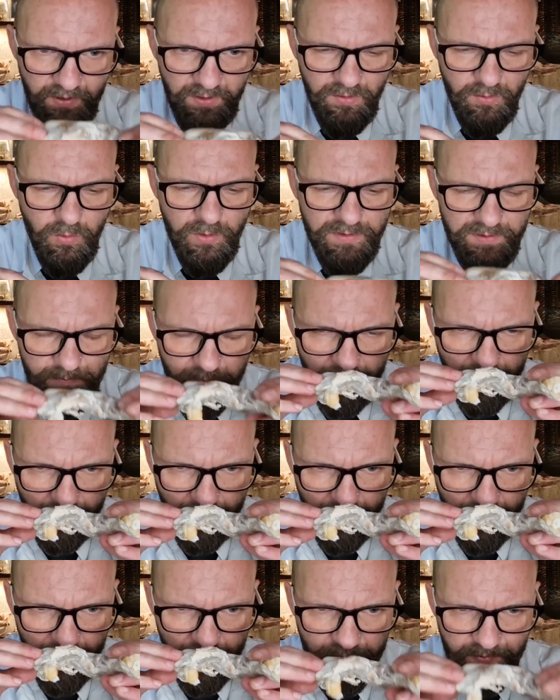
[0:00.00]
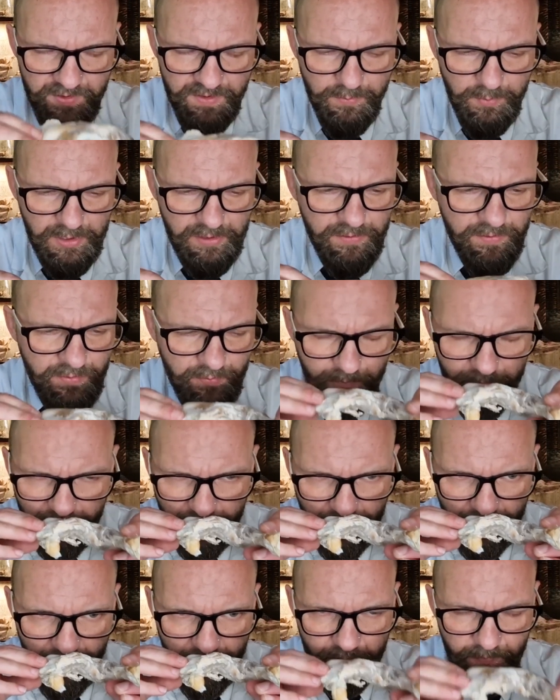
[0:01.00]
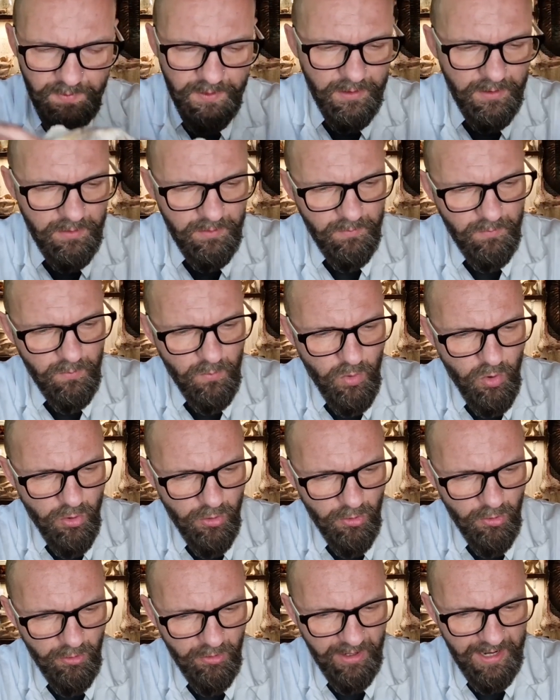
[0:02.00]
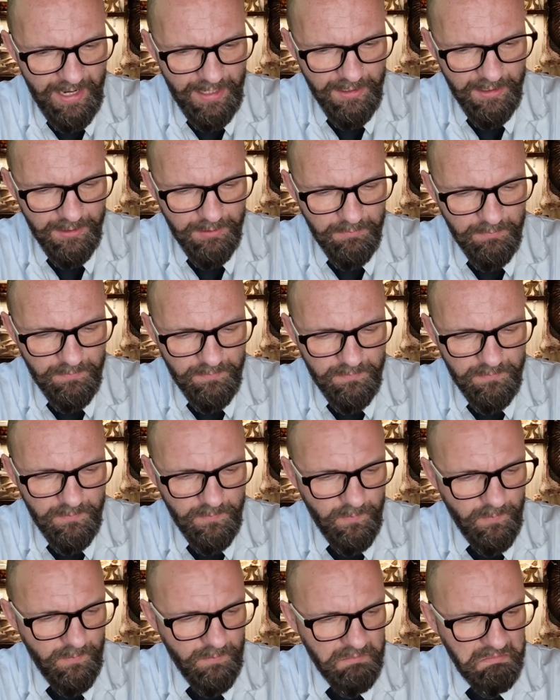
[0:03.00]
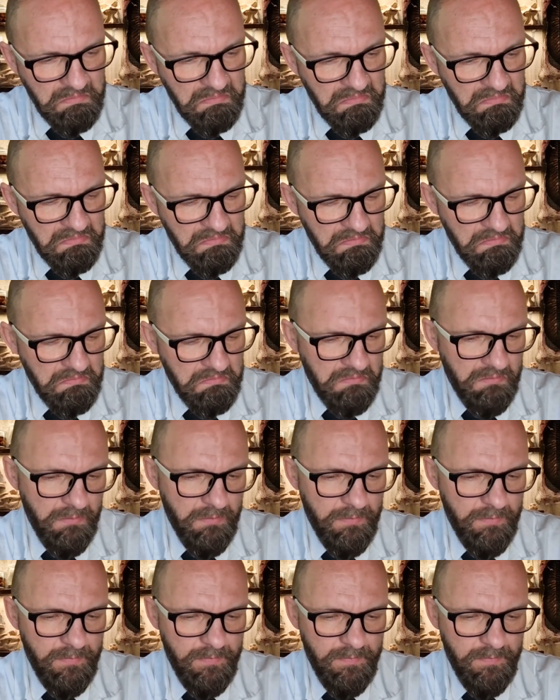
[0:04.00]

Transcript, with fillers: this one smells more organic. Hmm.